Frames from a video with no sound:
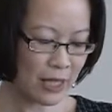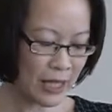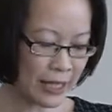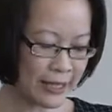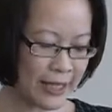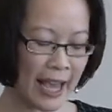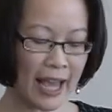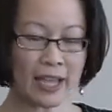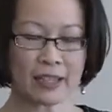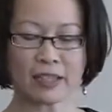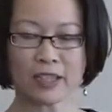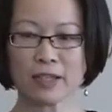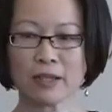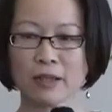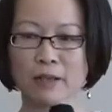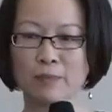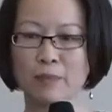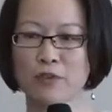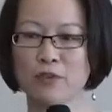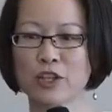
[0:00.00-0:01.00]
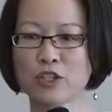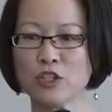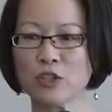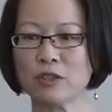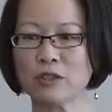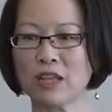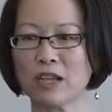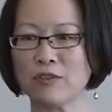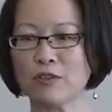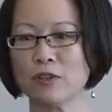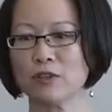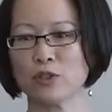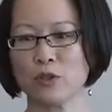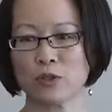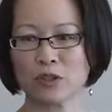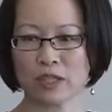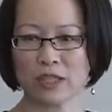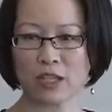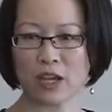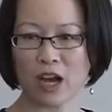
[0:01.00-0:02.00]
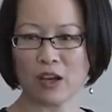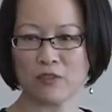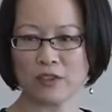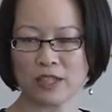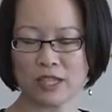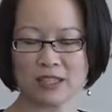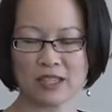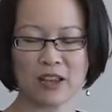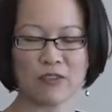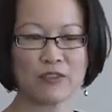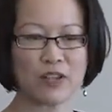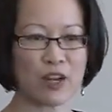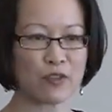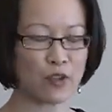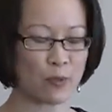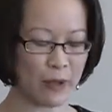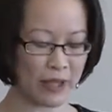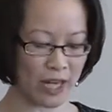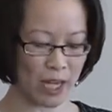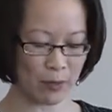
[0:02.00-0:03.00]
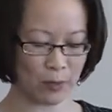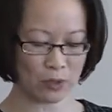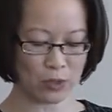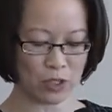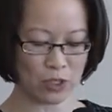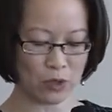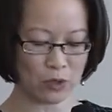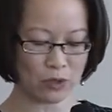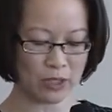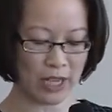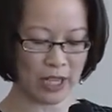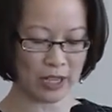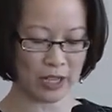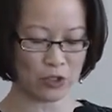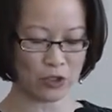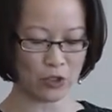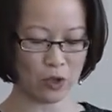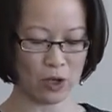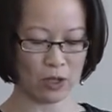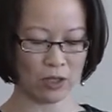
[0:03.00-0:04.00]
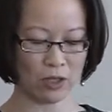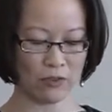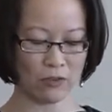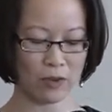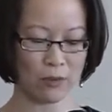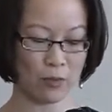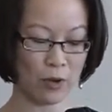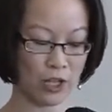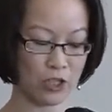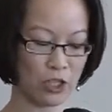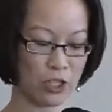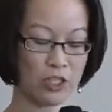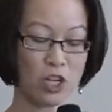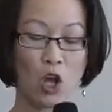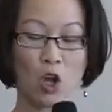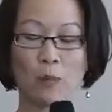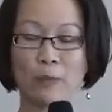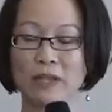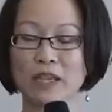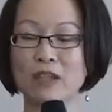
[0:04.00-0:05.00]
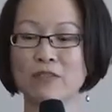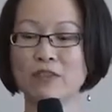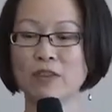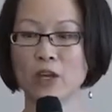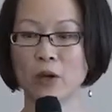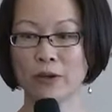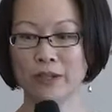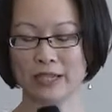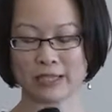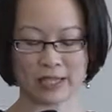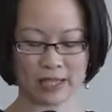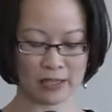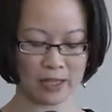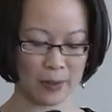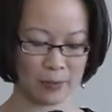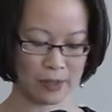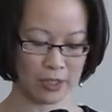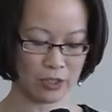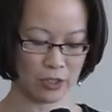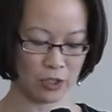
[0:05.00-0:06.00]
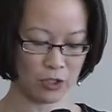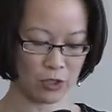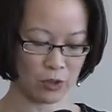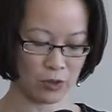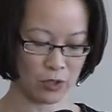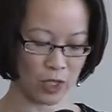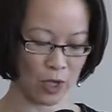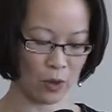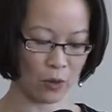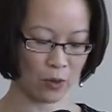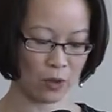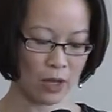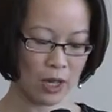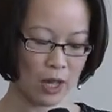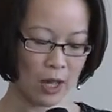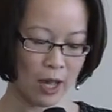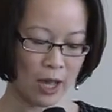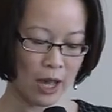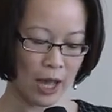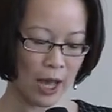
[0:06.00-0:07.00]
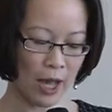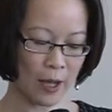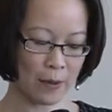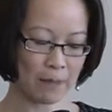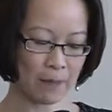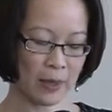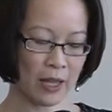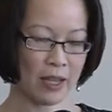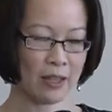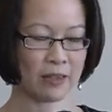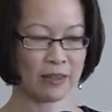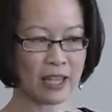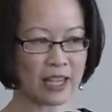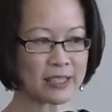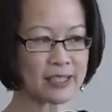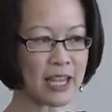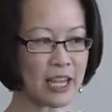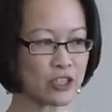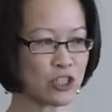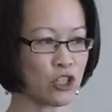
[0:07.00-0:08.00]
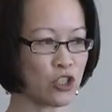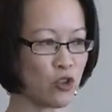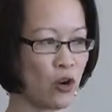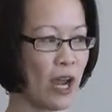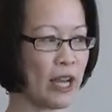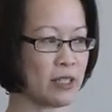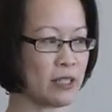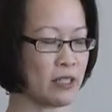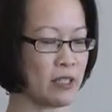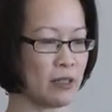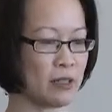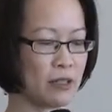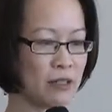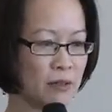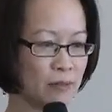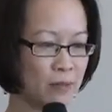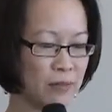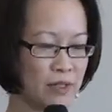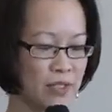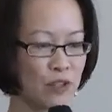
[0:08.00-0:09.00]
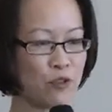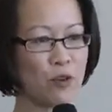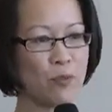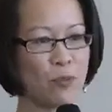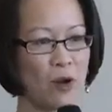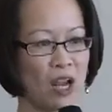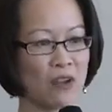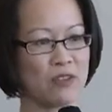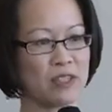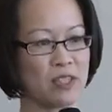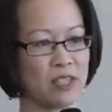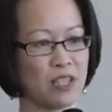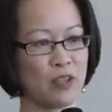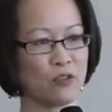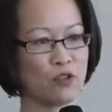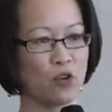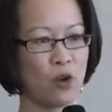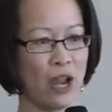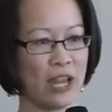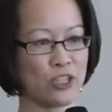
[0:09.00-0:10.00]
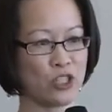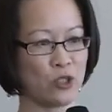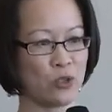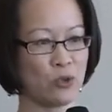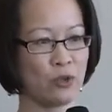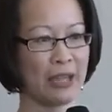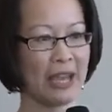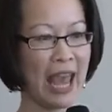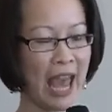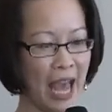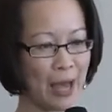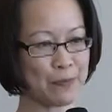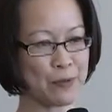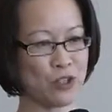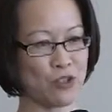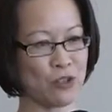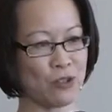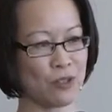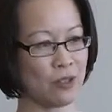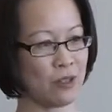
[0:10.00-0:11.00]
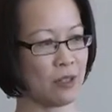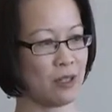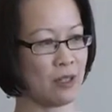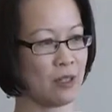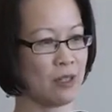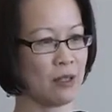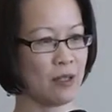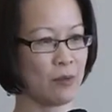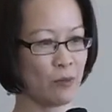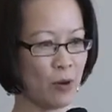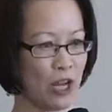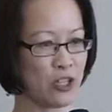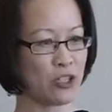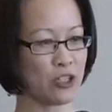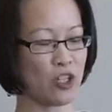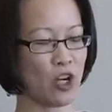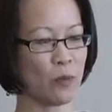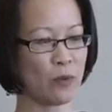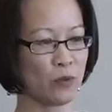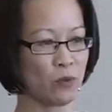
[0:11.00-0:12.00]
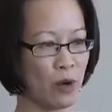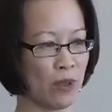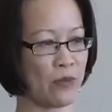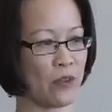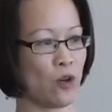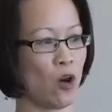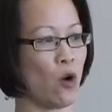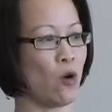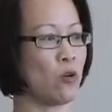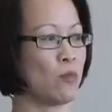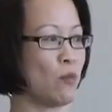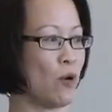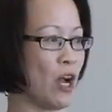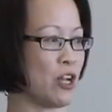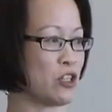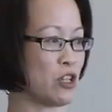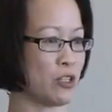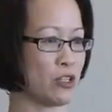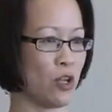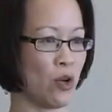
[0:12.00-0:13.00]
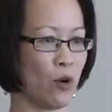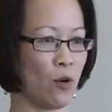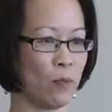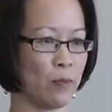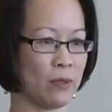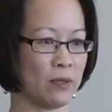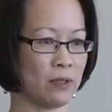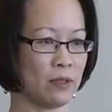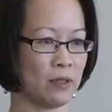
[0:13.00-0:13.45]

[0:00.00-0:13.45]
Yet, provincial level Youth League offices have never been able to take control of Project Hope, even though it has attempted to do so. It's actually different provinces have tried to capture Project Hope and run their own Project Hope